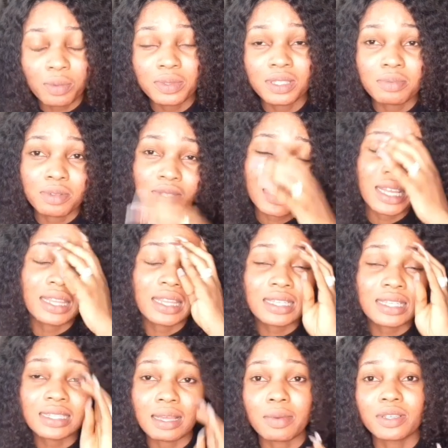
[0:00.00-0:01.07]
These are the things I'm
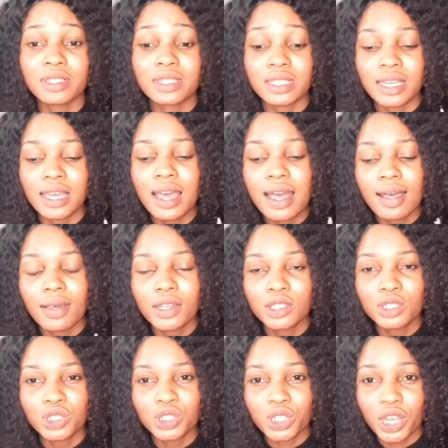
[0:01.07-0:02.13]
actually
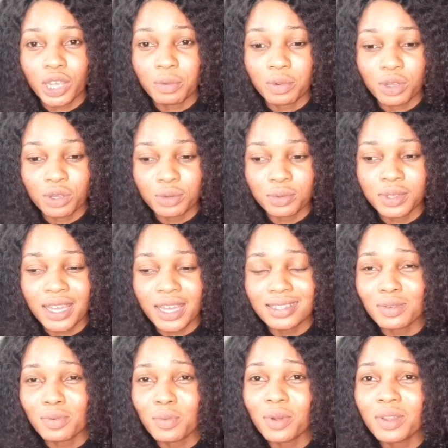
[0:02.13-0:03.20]
sharing with you guys. So
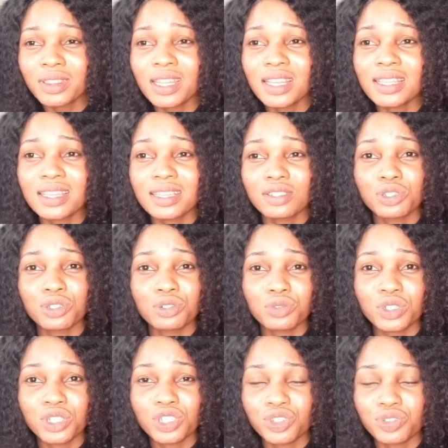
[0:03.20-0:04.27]
one thing is sugary
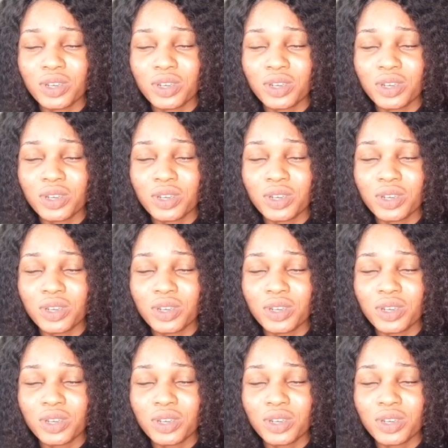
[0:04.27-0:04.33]
drinks.